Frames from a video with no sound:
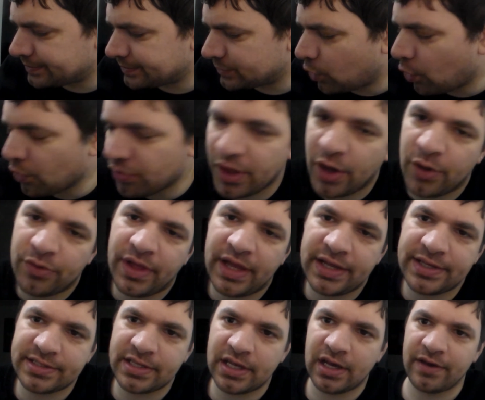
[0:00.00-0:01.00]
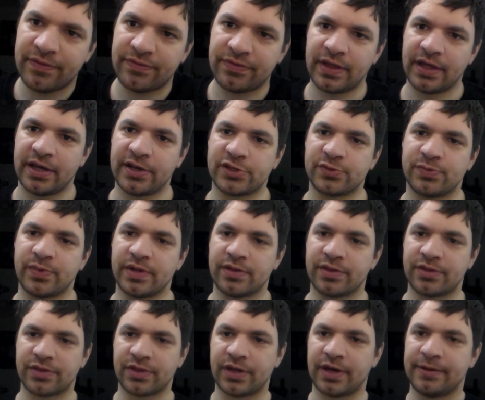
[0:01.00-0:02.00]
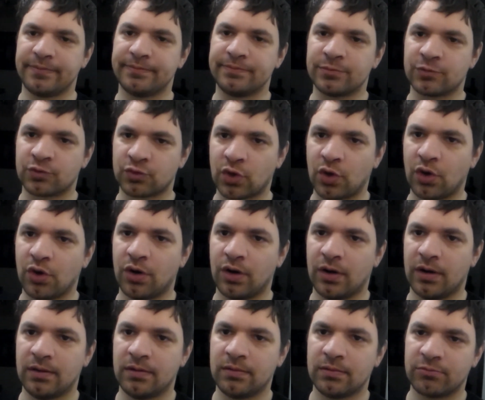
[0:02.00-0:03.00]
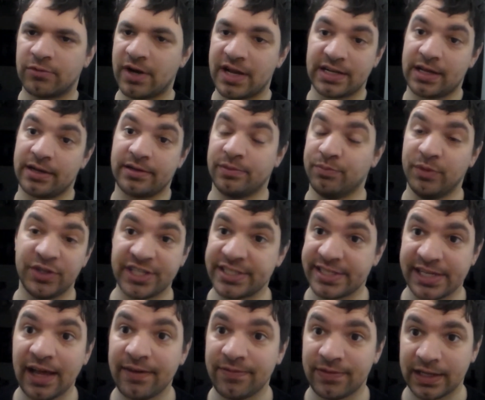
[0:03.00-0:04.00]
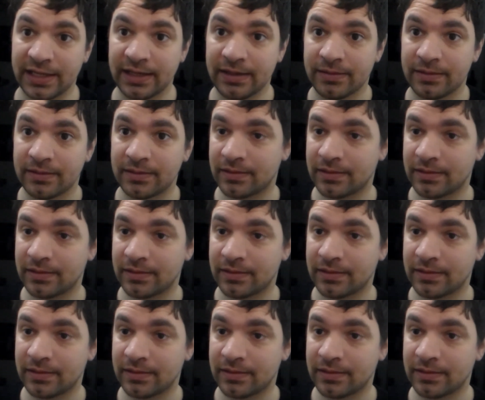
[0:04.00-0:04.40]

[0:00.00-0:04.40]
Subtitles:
Although they serve theirs with raw red onion, which is lovely.